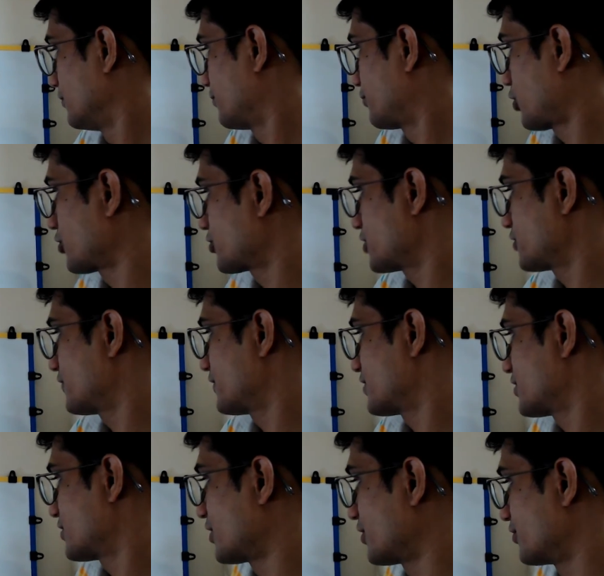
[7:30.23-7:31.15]
process
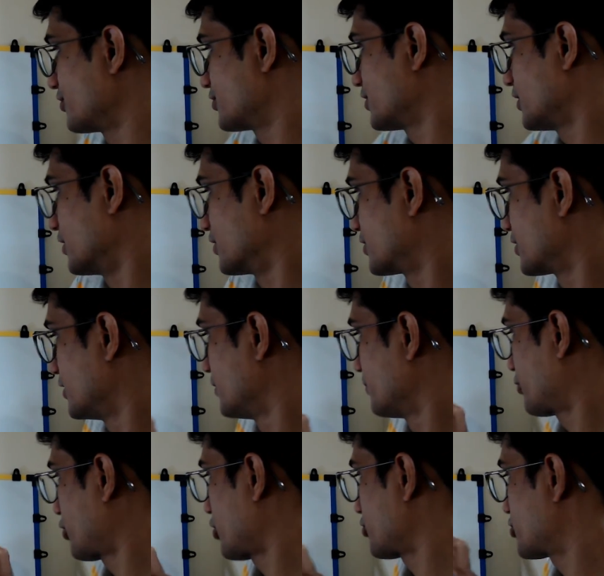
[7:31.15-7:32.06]
versus the result.
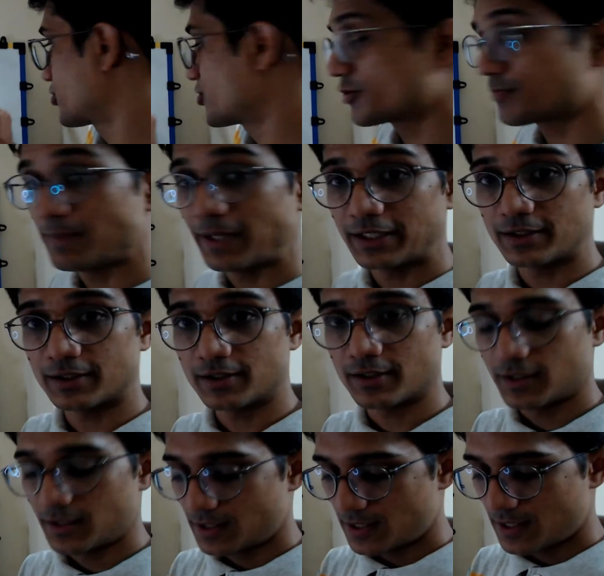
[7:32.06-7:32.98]
Process is better.
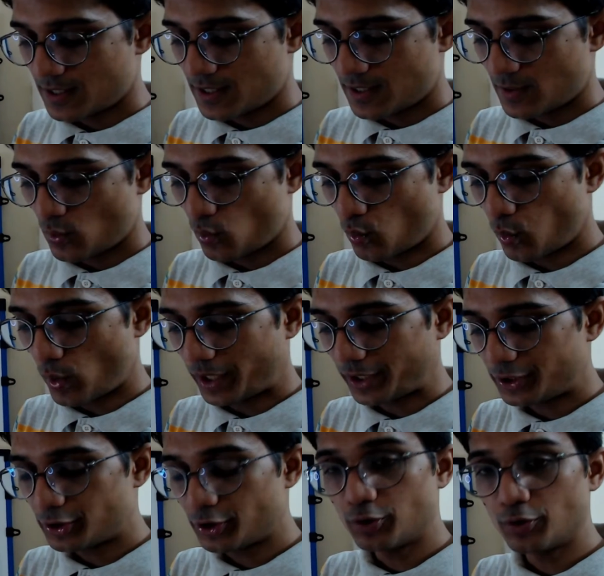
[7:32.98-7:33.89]

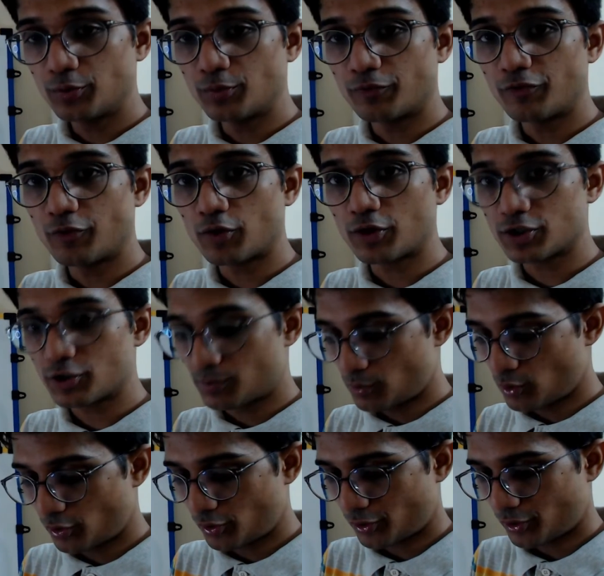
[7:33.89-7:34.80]
When you focus
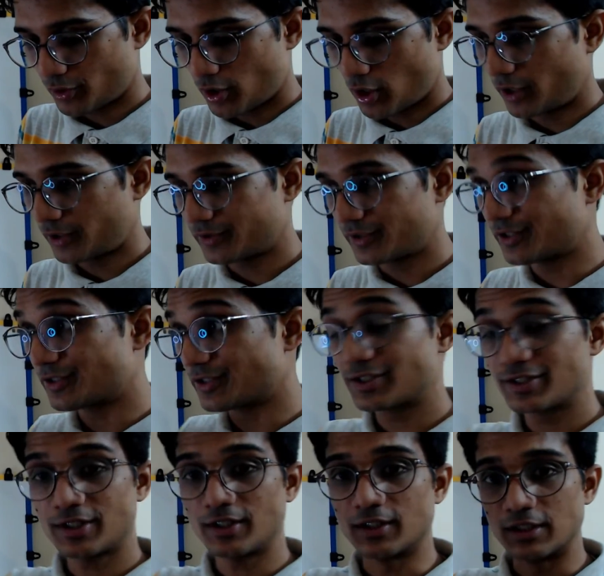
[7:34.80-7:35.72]
more on the
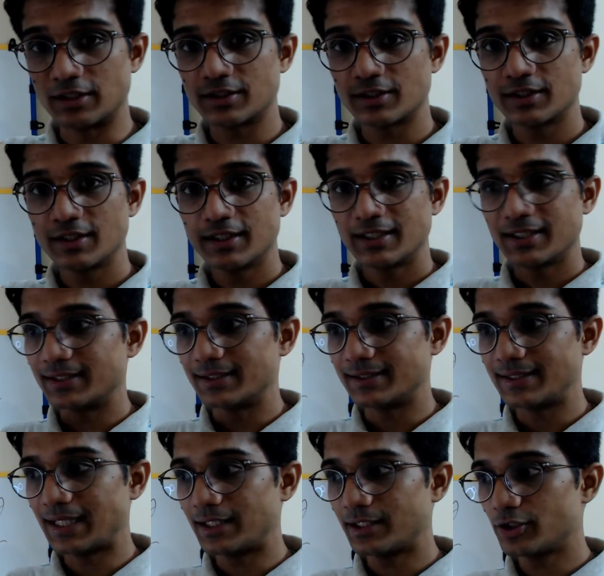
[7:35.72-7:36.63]
result,
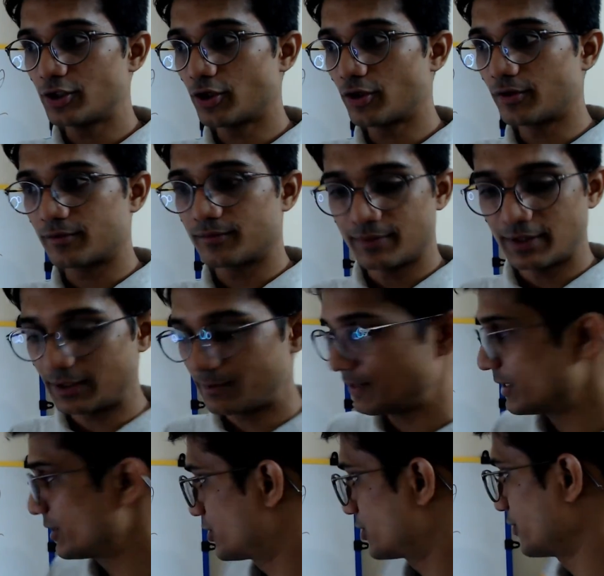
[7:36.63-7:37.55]
then it
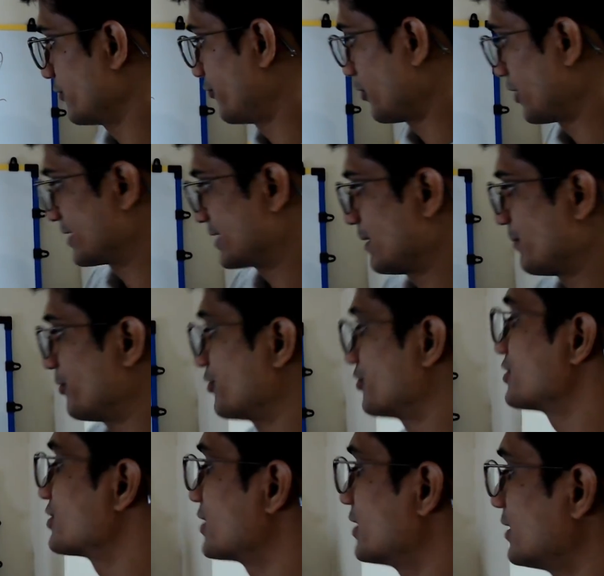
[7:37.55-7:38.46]
means, say for example,
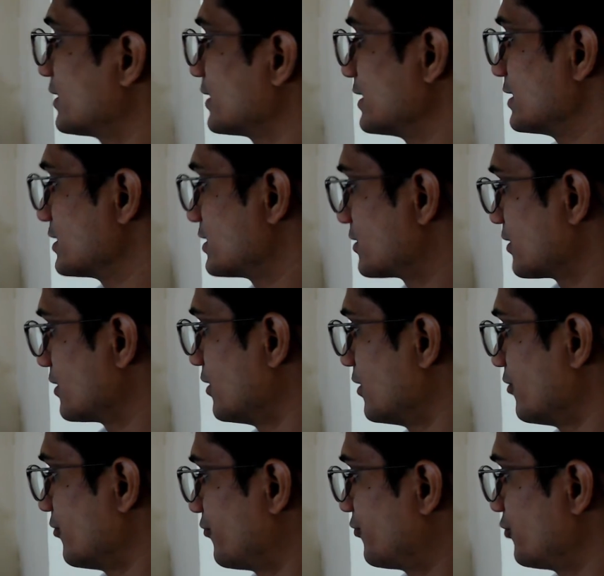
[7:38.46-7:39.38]
result is
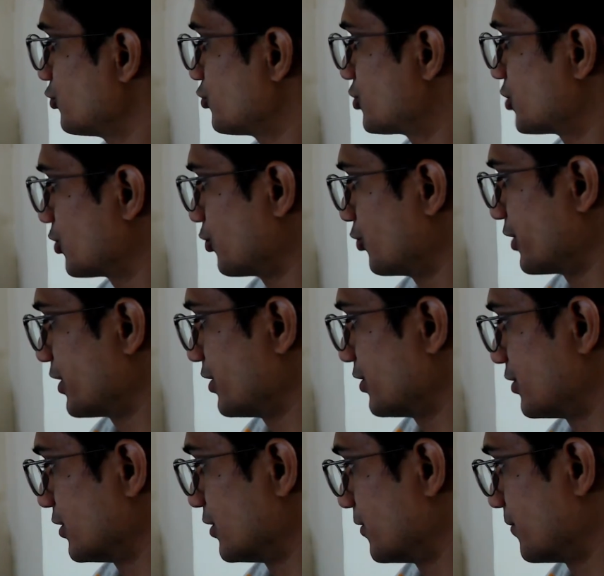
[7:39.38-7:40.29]
future
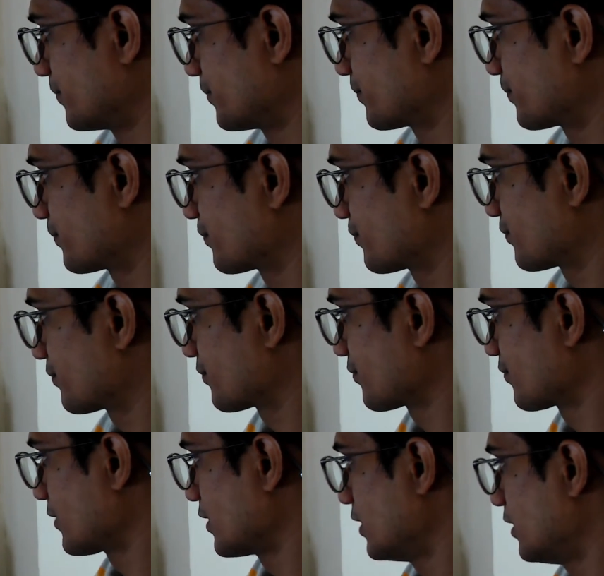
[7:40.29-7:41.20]
oriented,
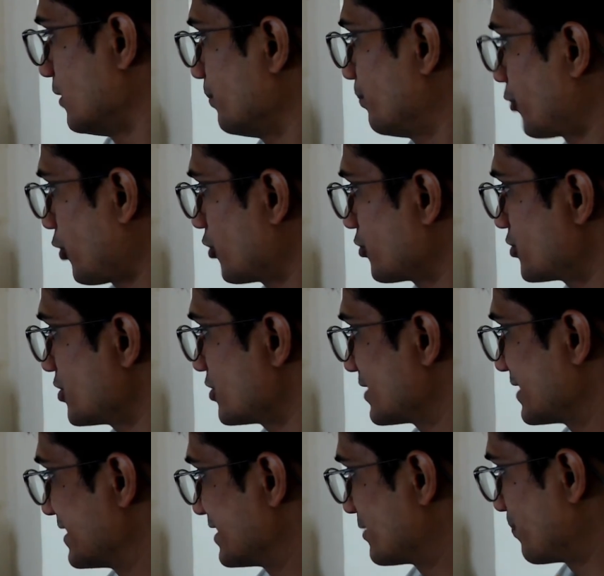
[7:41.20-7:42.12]

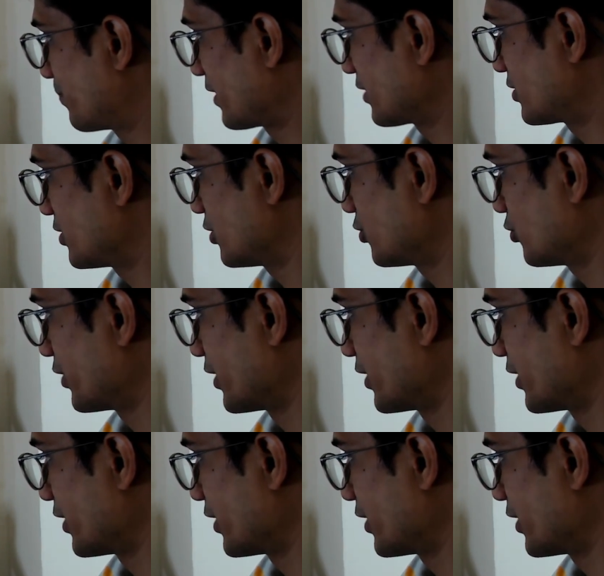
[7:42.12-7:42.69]
process is present